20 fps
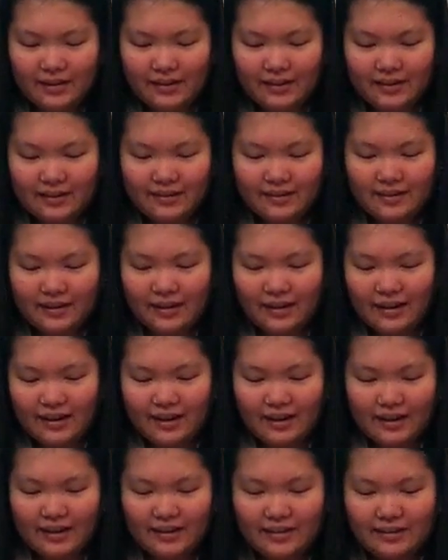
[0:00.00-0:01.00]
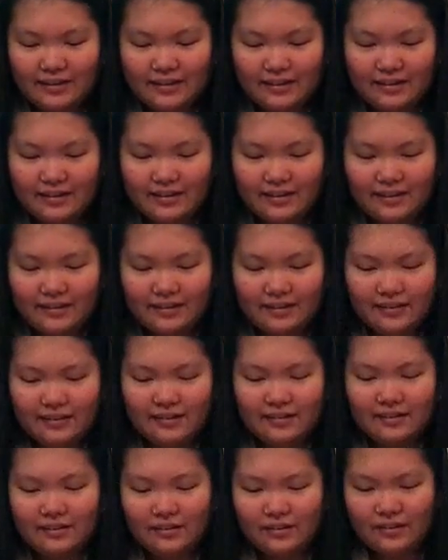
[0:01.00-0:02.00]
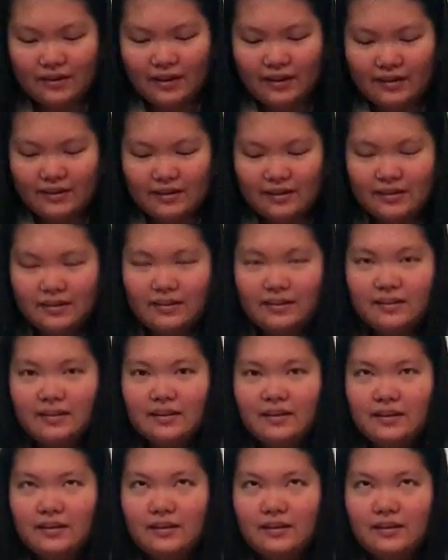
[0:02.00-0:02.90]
and this year I didn't